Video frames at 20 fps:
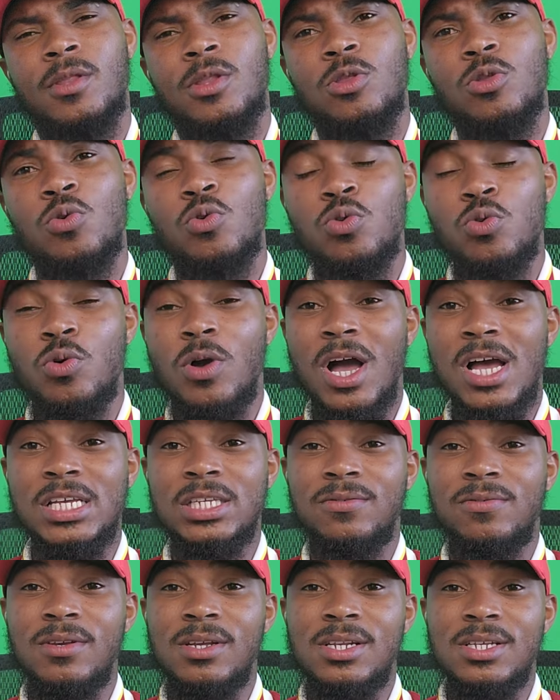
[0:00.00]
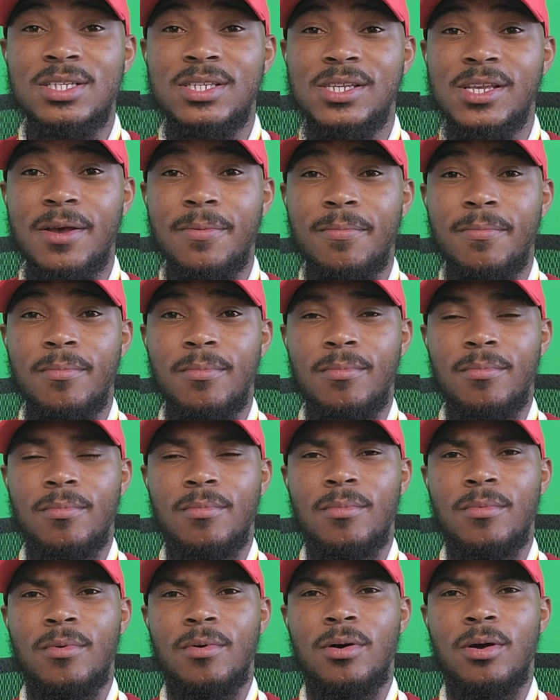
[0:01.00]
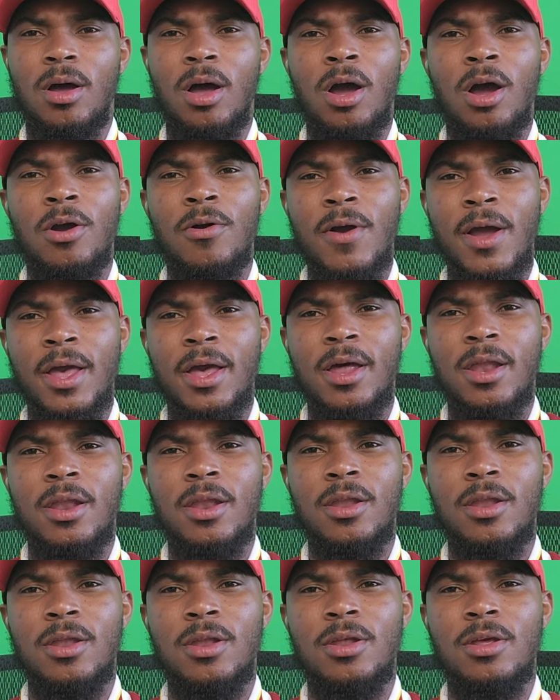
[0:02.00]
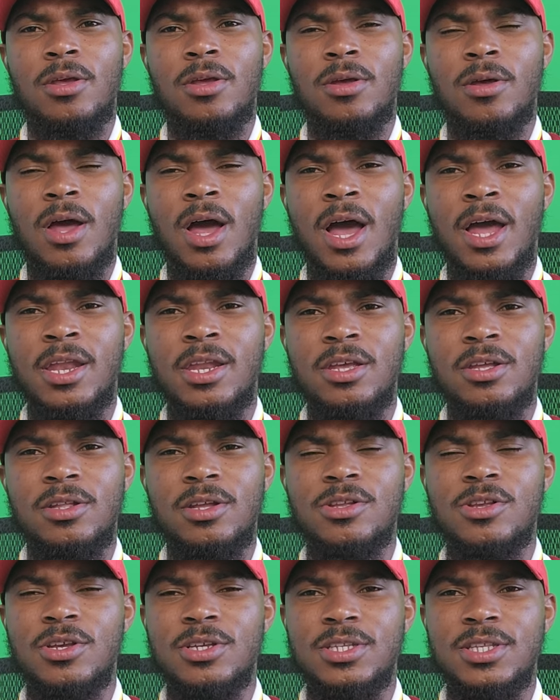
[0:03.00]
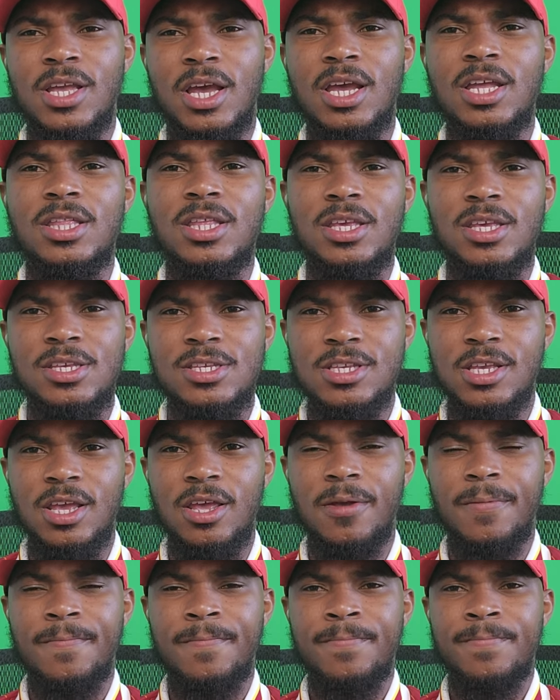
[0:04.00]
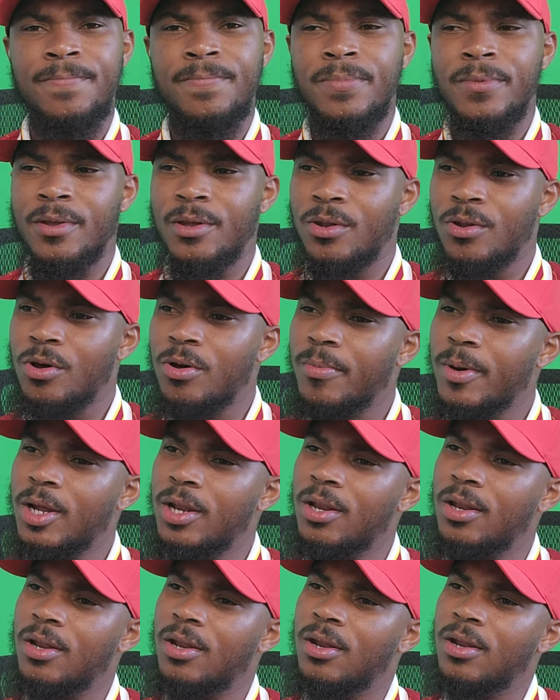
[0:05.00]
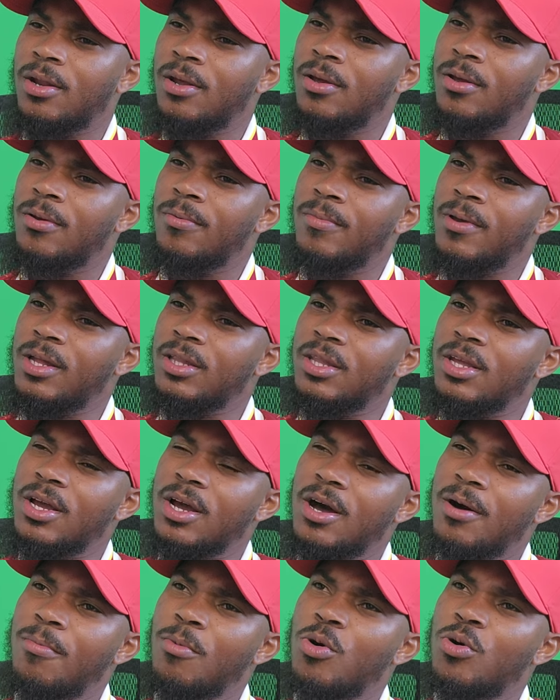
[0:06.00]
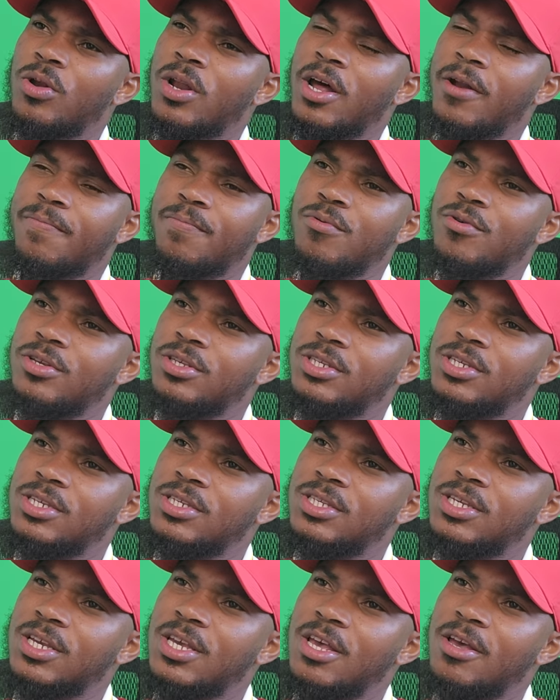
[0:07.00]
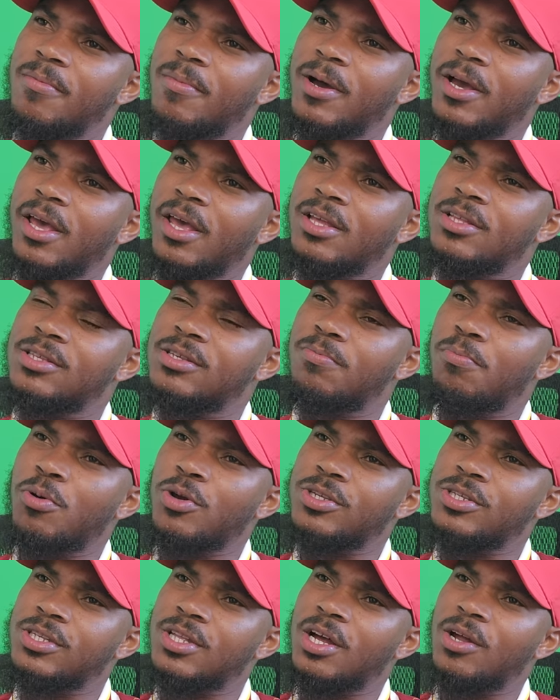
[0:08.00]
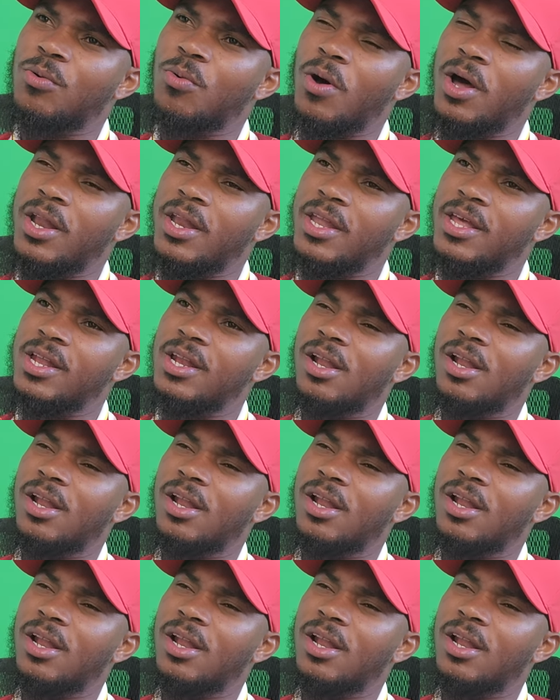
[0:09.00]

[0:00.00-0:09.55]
Do you guys feel the same? Alright, I need to just take it easy. No, man. I think about that preseason game against Preston 1-0.